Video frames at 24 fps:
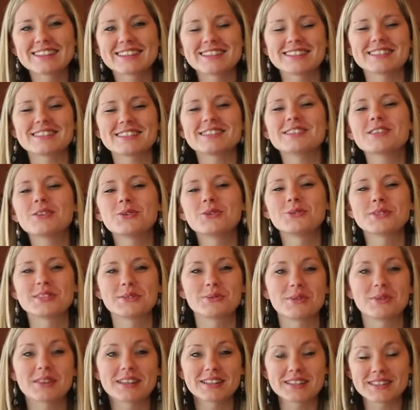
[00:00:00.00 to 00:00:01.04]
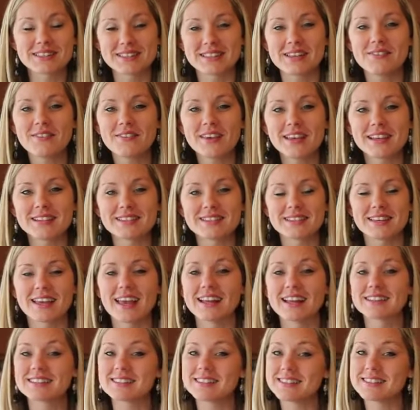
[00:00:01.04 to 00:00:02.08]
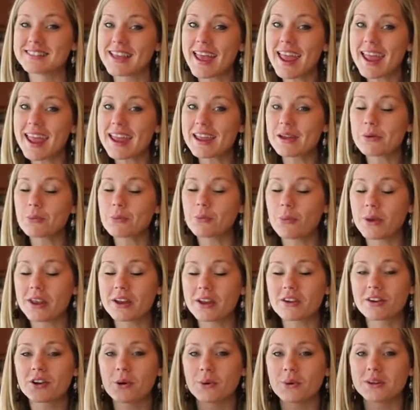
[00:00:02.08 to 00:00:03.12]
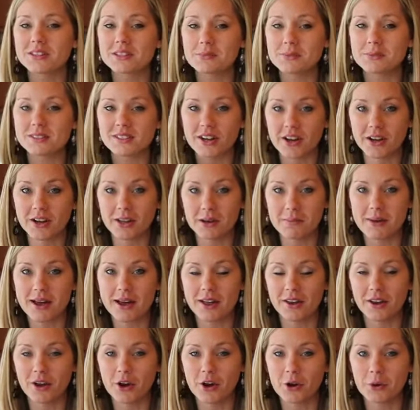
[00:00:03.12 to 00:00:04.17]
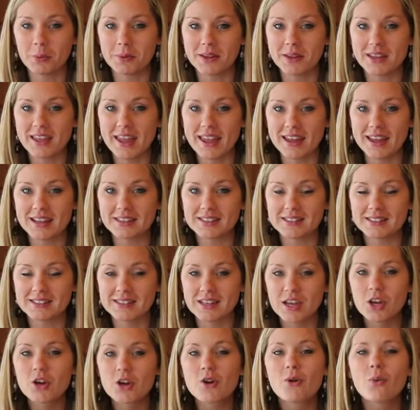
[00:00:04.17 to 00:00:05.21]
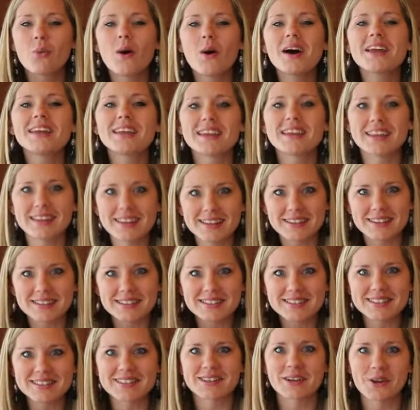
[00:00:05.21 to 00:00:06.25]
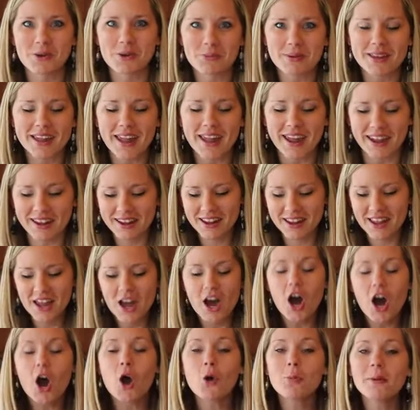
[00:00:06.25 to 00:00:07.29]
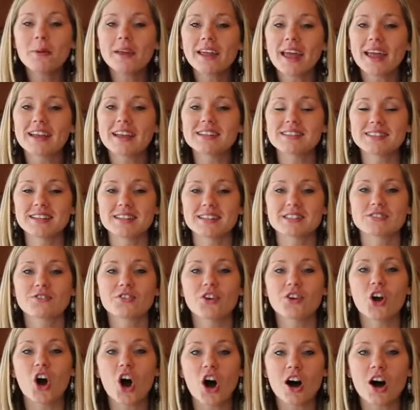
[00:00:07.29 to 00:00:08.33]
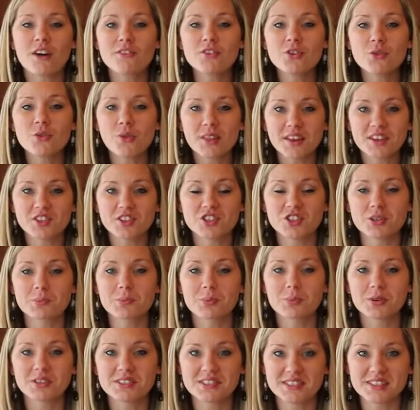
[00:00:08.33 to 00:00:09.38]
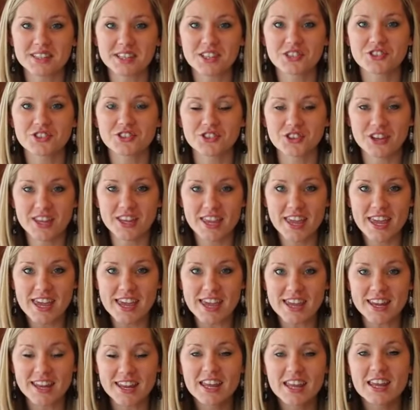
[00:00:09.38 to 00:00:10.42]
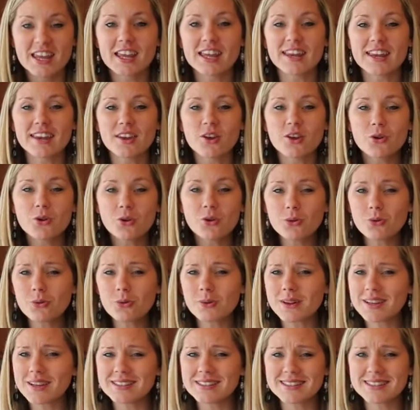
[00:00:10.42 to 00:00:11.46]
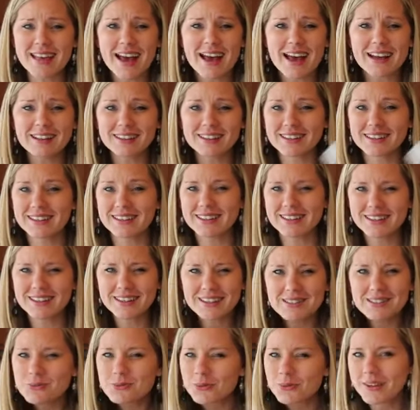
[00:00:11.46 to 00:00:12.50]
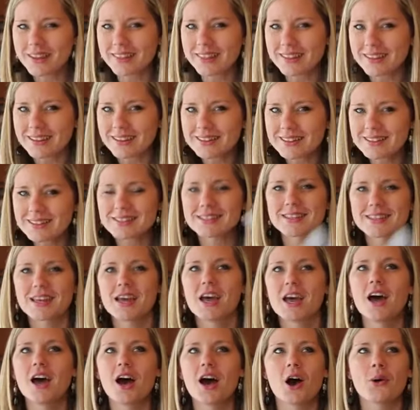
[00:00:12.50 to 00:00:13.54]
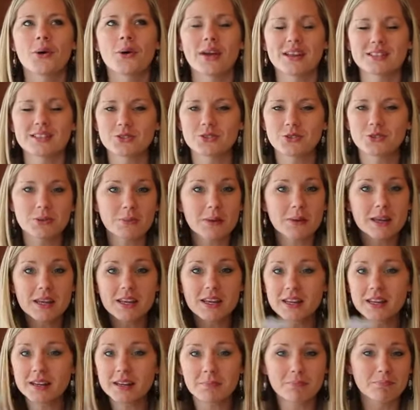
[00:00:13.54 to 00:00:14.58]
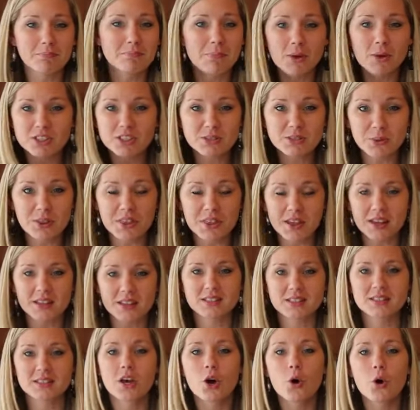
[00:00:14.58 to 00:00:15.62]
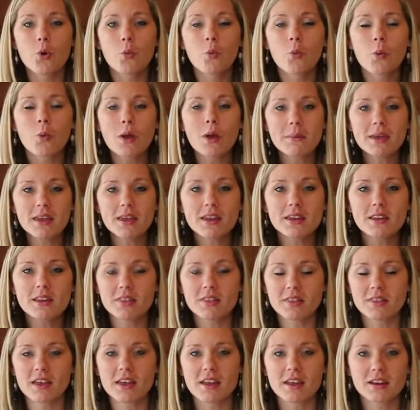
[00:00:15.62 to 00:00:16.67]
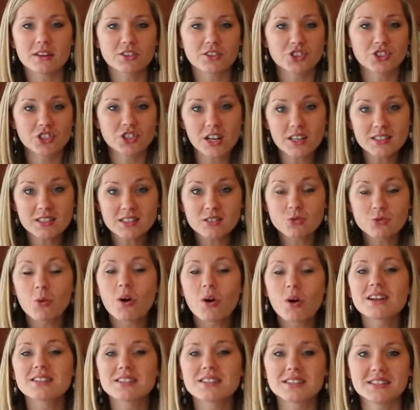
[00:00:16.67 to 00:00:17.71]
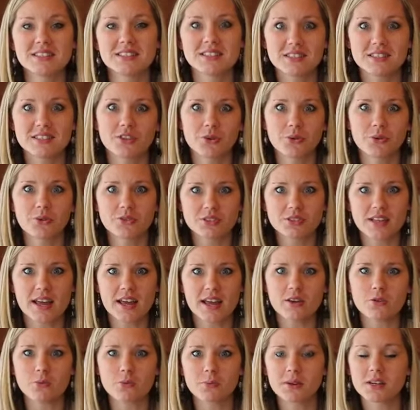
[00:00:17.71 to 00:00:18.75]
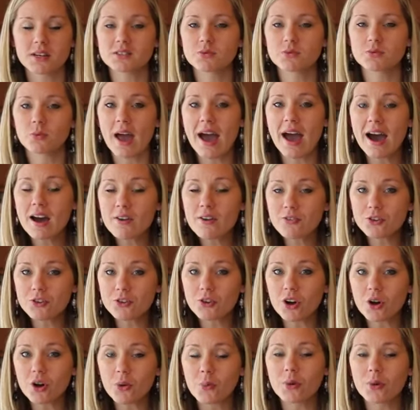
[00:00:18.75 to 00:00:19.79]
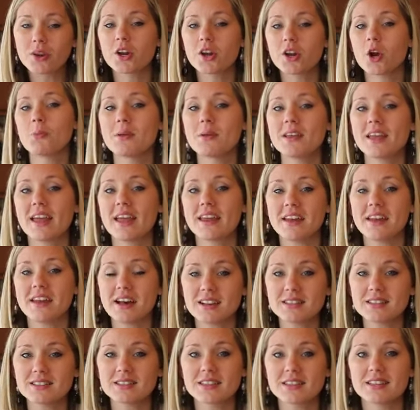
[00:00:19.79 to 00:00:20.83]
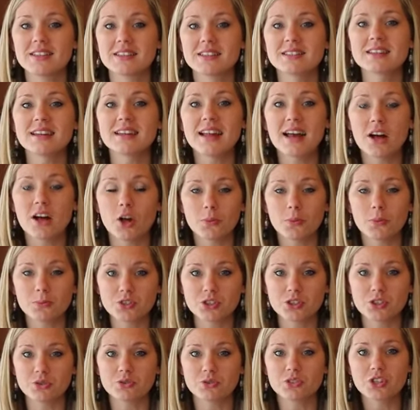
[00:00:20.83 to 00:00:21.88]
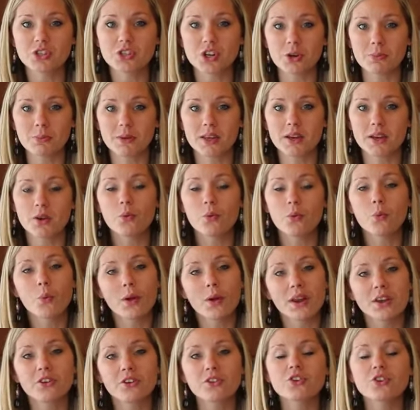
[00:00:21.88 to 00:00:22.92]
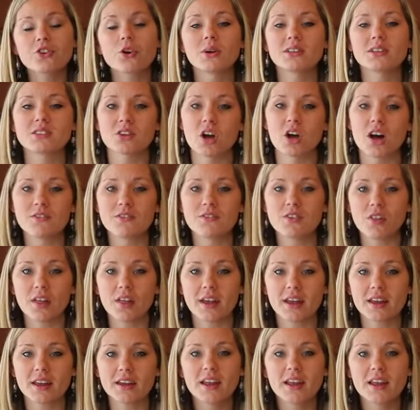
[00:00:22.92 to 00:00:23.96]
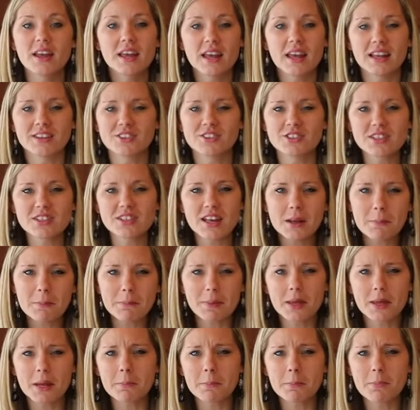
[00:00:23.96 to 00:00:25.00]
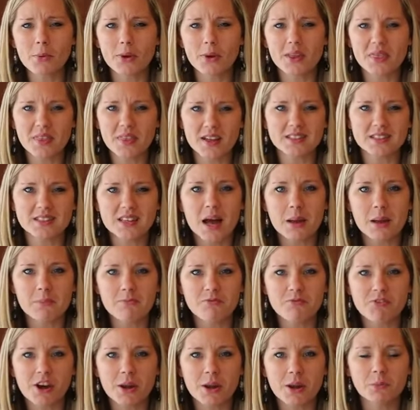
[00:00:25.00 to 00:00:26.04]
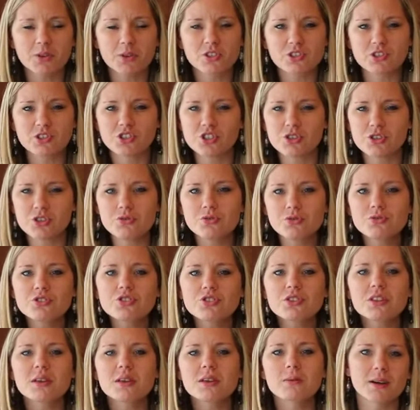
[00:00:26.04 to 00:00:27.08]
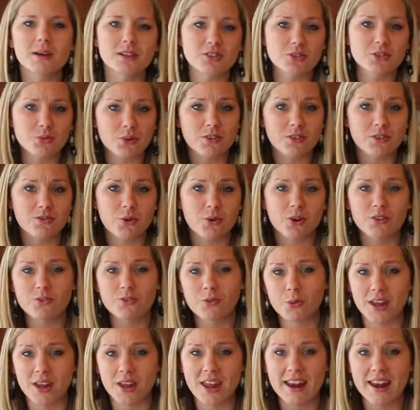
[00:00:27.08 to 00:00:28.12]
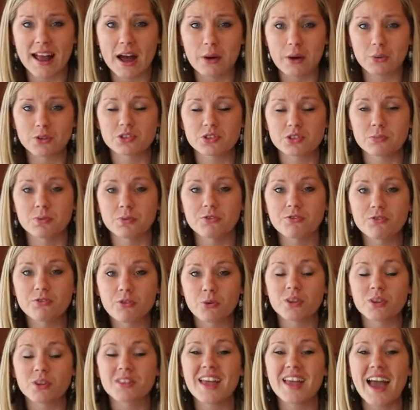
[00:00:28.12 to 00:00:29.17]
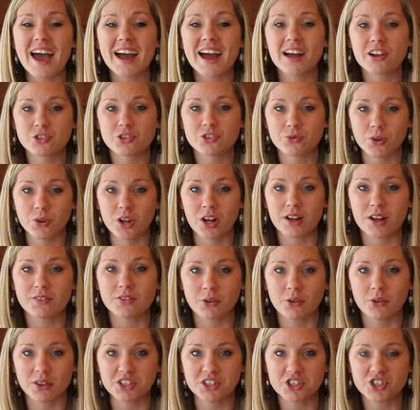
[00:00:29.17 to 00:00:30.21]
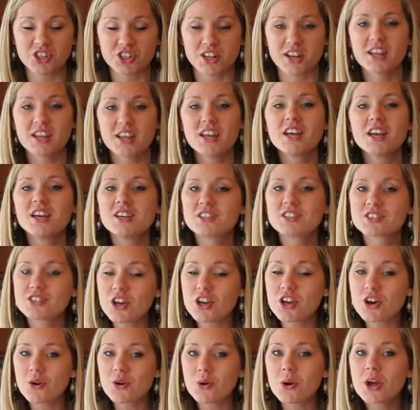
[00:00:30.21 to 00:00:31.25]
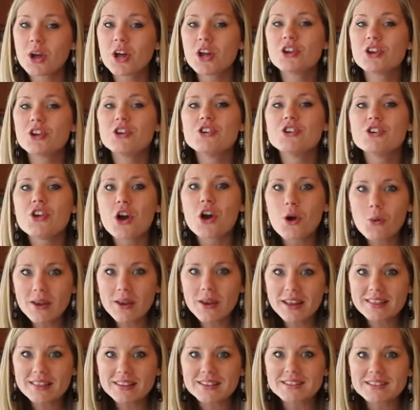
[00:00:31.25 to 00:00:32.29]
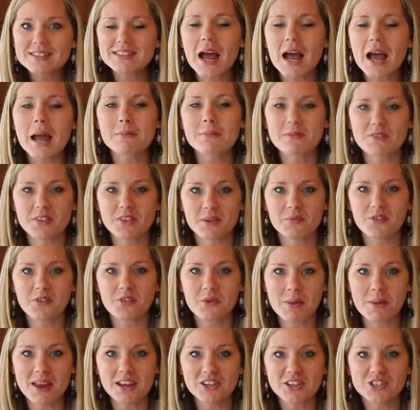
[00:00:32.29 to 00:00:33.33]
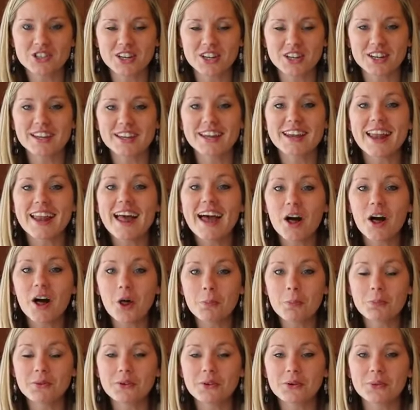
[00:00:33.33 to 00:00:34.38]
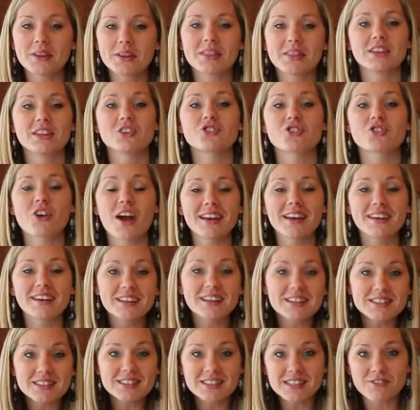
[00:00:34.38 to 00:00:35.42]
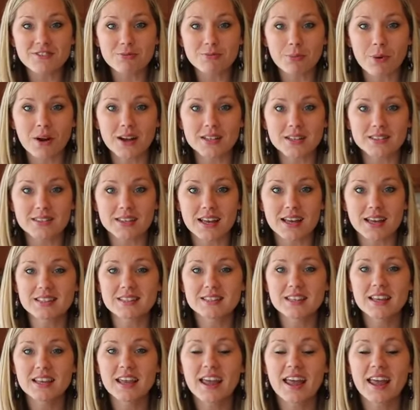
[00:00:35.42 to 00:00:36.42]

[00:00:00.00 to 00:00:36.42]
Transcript: This is Lucy with Conceive Easy, and today we are going to be talking about OPKs. What is an OPK? OPK stands for Ovulation Predictor Kit, and who exactly needs one of these? Okay, so it could be multiple things. Women that just want to get to know their cycle, because after all, what an OPK does is it helps you determine when you're going to ovulate and just kind of pinpoint that time frame, which is usually about 24 to 48 hours before the actual ovulation. So knowing this type of information can help you in the trying to conceive process,